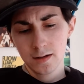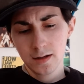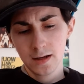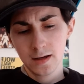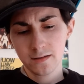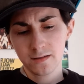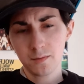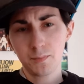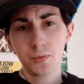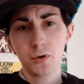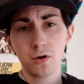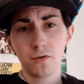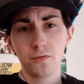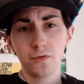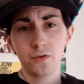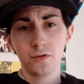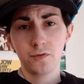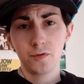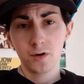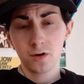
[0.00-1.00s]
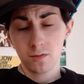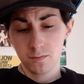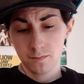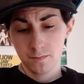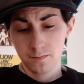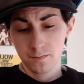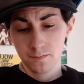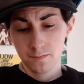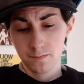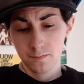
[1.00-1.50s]
Here's the plot for the film.
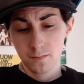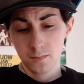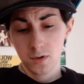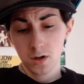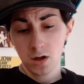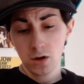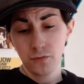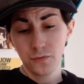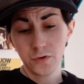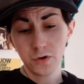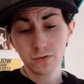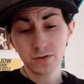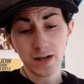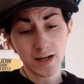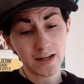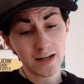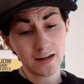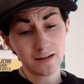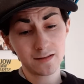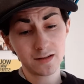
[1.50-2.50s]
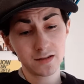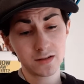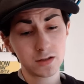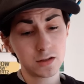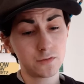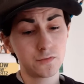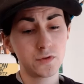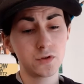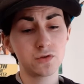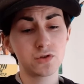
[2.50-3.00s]
A few decades into
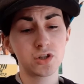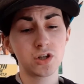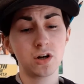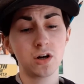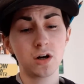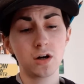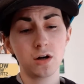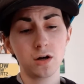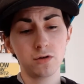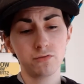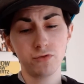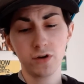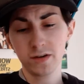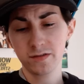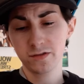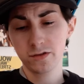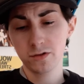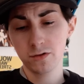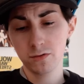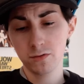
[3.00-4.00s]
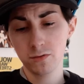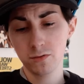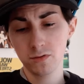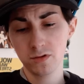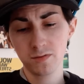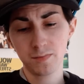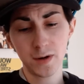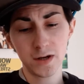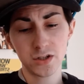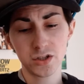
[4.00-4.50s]
the future, a rescue
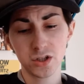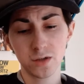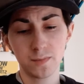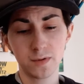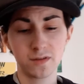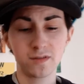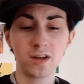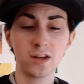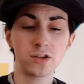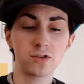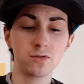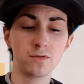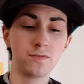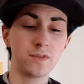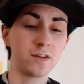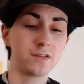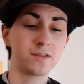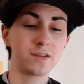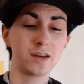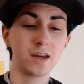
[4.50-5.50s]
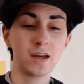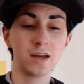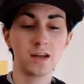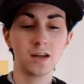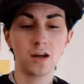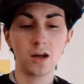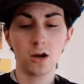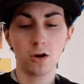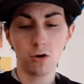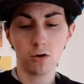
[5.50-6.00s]
spaceship is sent to
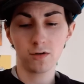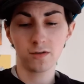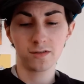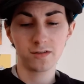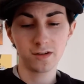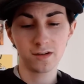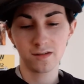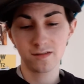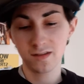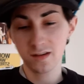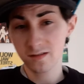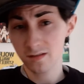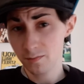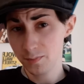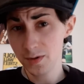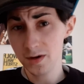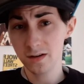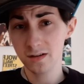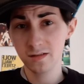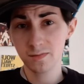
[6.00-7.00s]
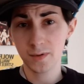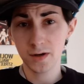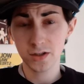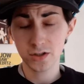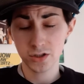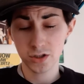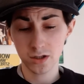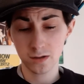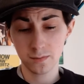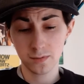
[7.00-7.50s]
investigate a long since disappeared
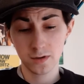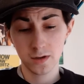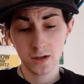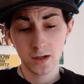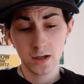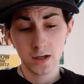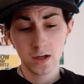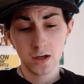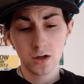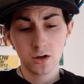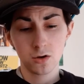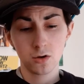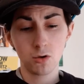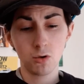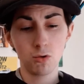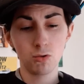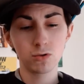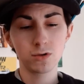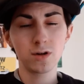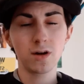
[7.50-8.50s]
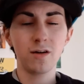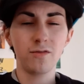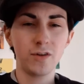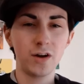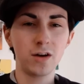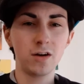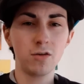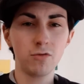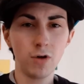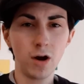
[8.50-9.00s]
spaceship called
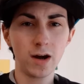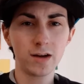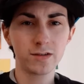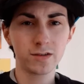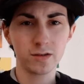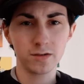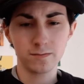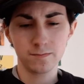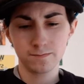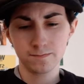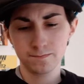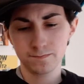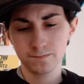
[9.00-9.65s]
Event Horizon.